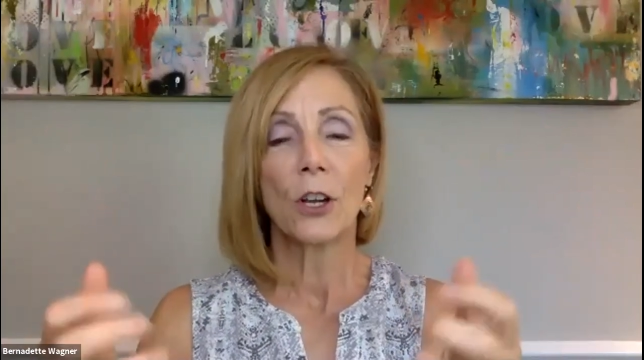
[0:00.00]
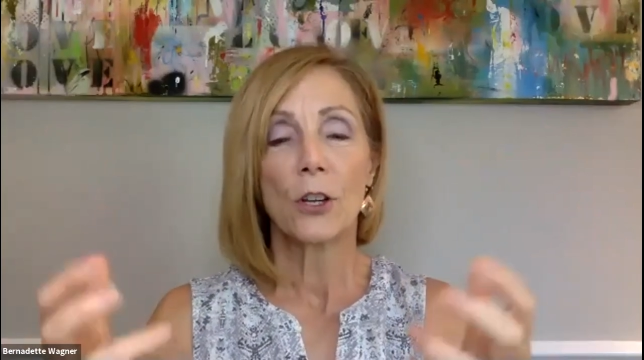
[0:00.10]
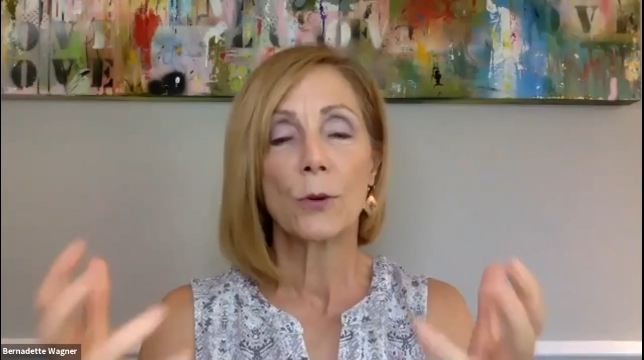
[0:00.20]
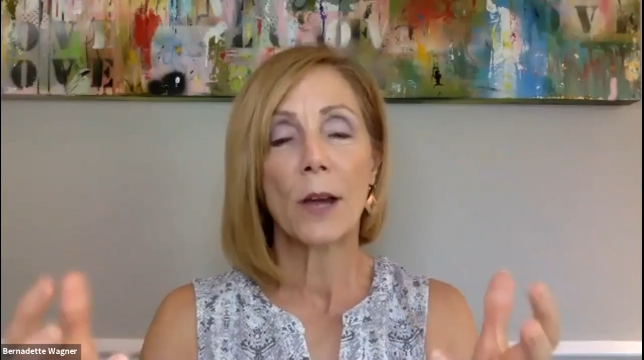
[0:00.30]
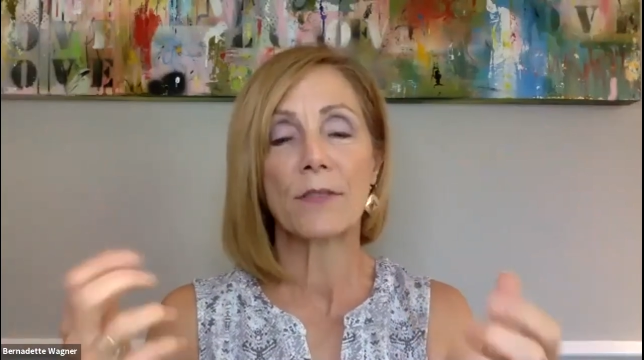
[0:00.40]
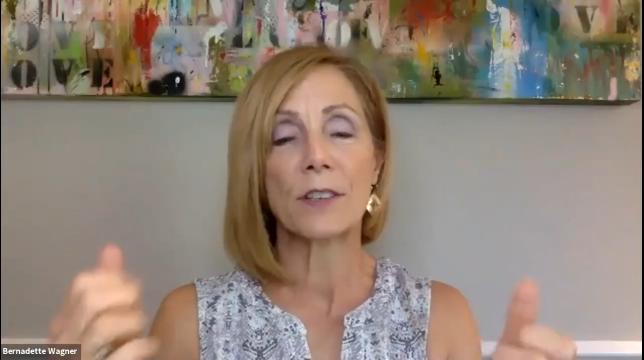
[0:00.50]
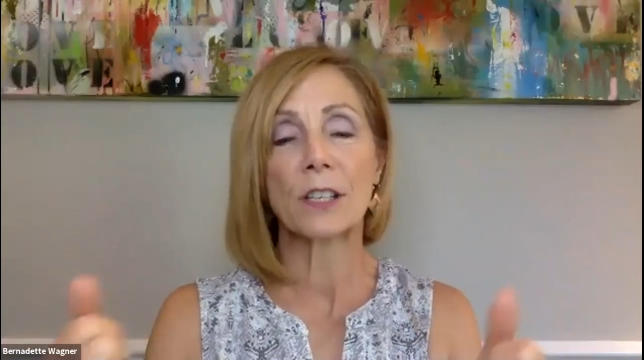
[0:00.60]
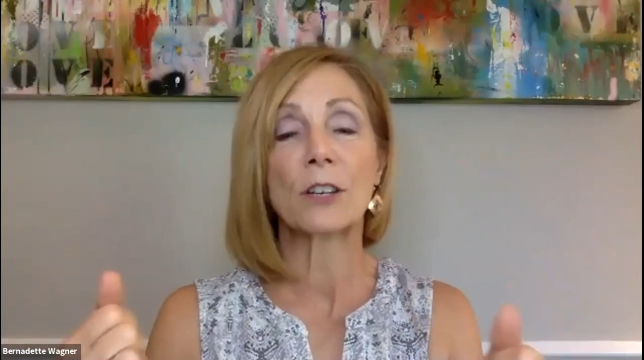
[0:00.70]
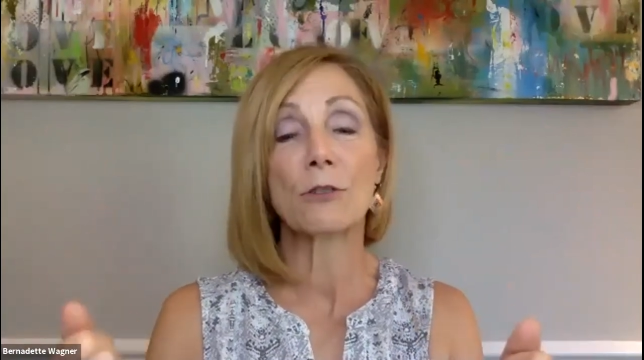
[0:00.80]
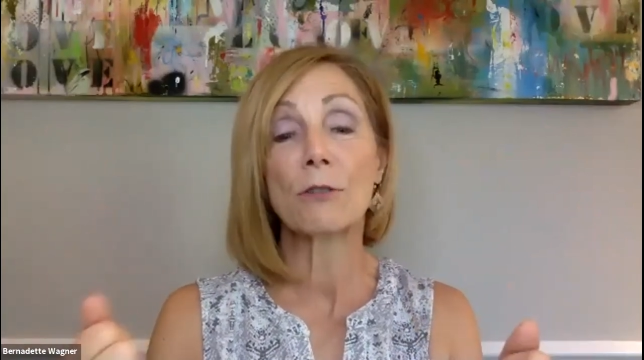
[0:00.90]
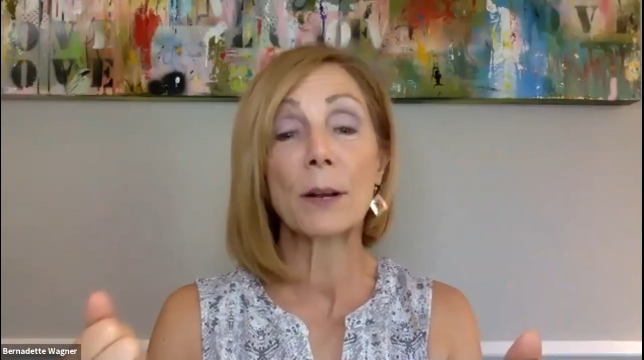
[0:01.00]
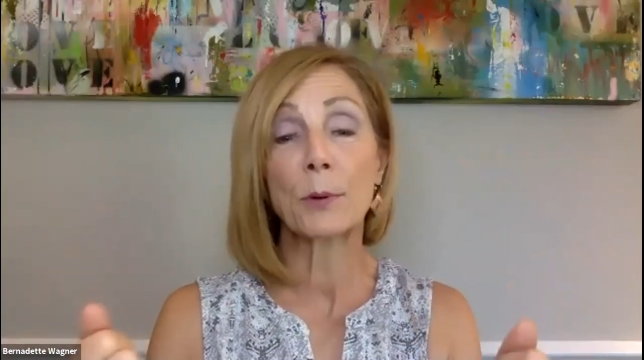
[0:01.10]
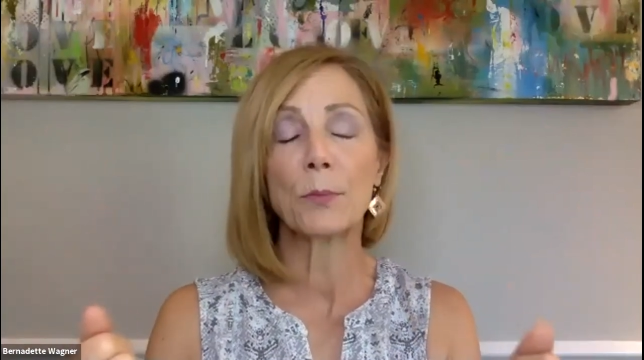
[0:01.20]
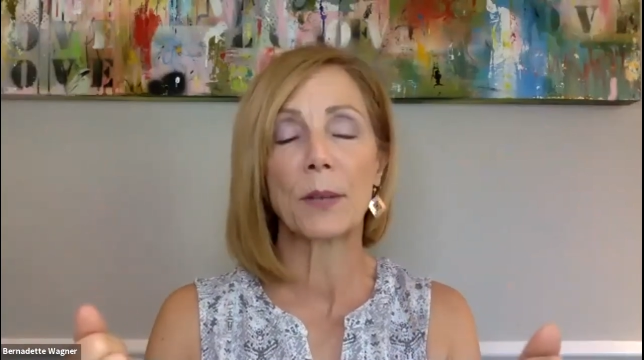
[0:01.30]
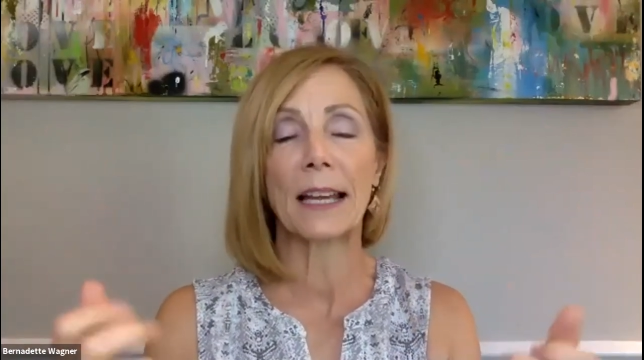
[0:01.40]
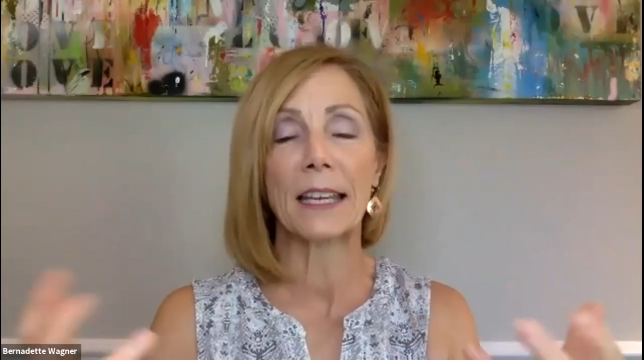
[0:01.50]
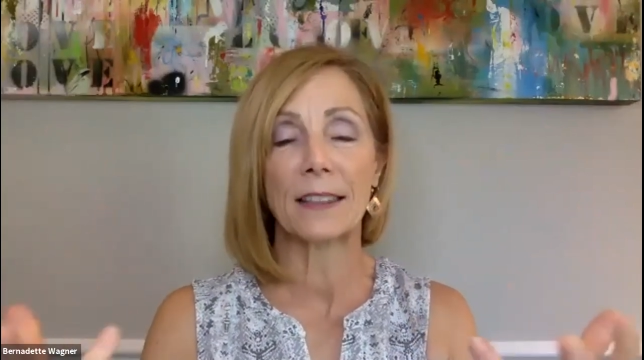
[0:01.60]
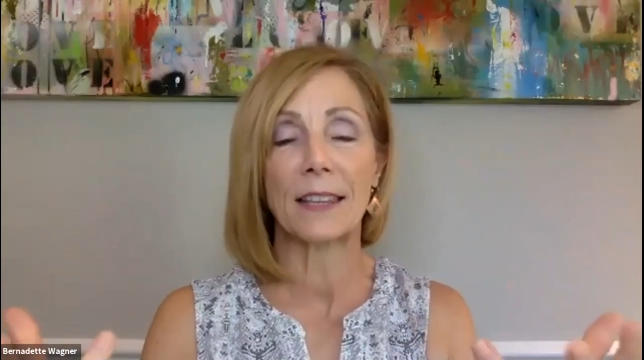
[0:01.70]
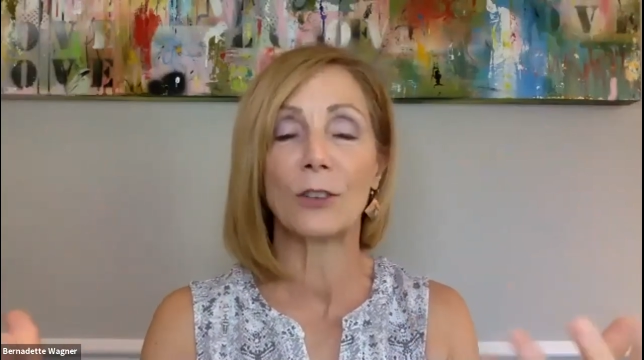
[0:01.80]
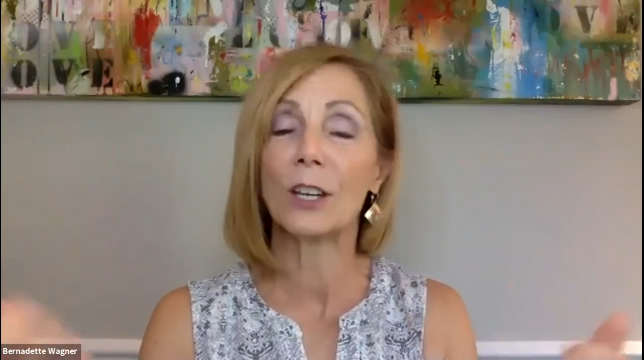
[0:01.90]
you have this incredible blanket
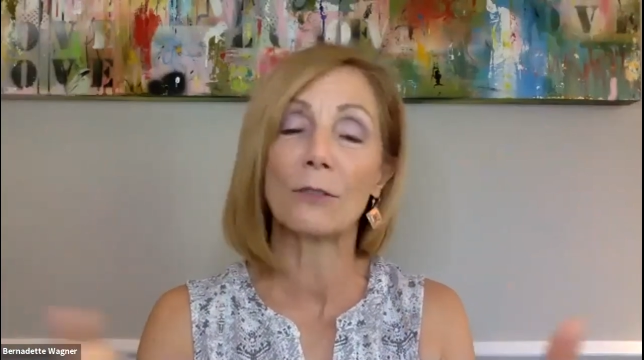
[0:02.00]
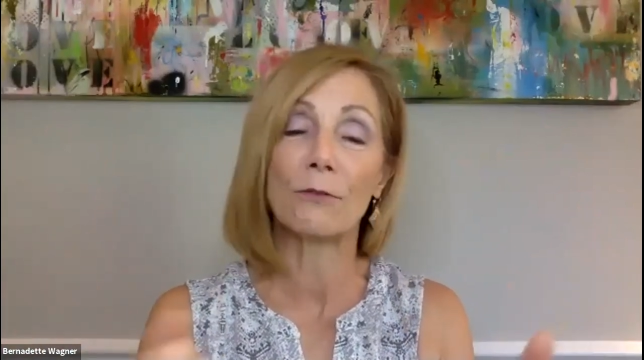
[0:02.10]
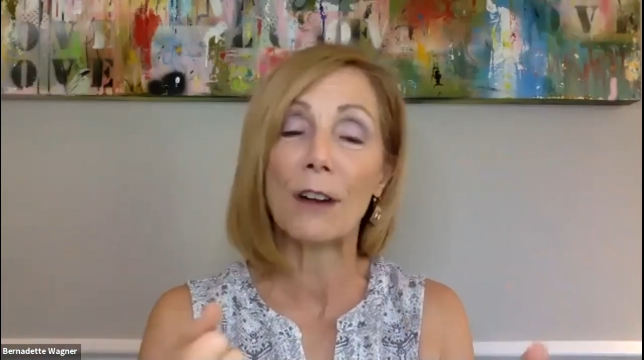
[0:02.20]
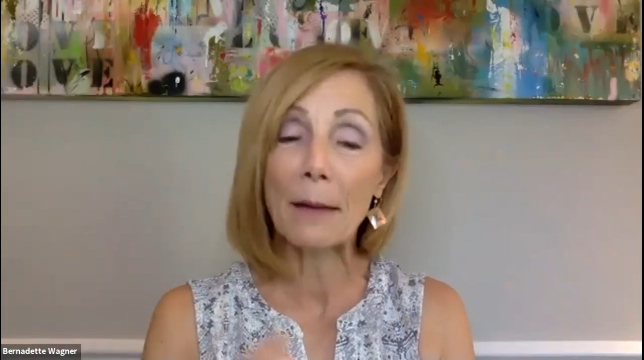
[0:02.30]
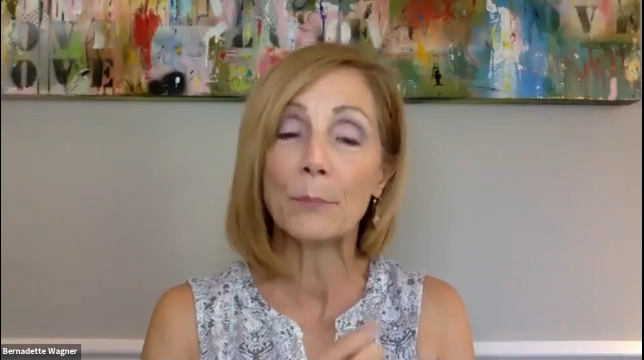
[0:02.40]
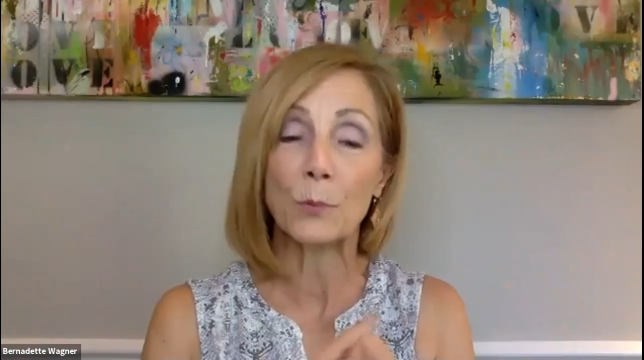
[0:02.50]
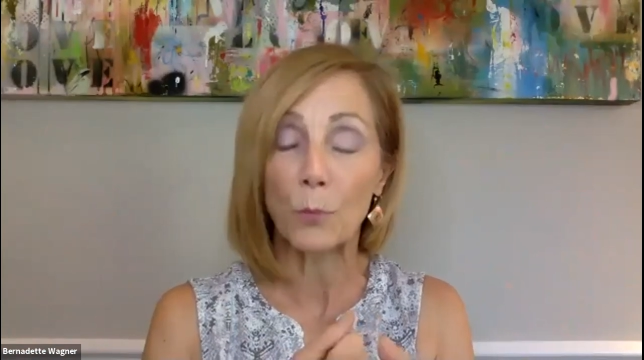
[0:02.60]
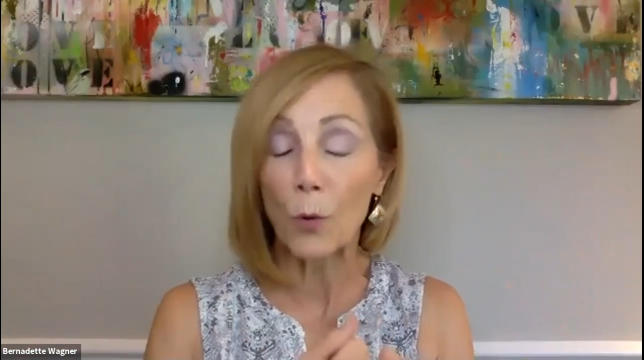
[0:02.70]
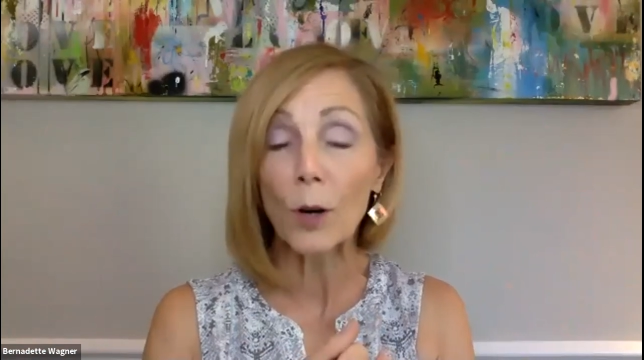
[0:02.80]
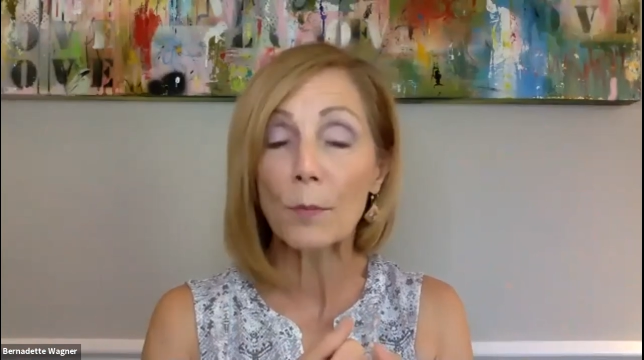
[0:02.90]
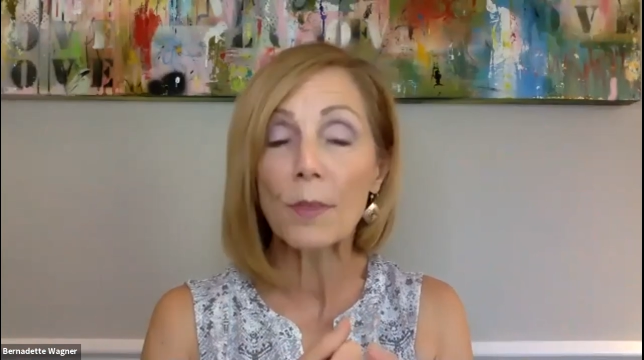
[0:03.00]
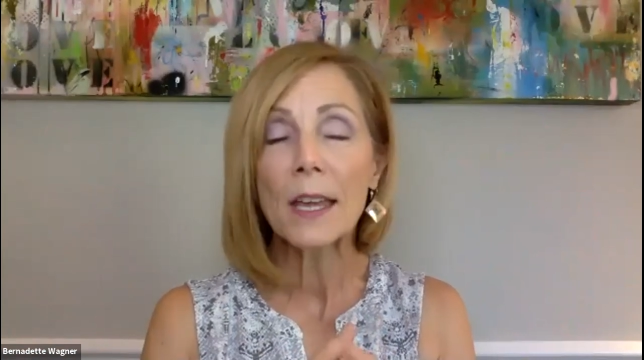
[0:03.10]
that you can wrap and warm.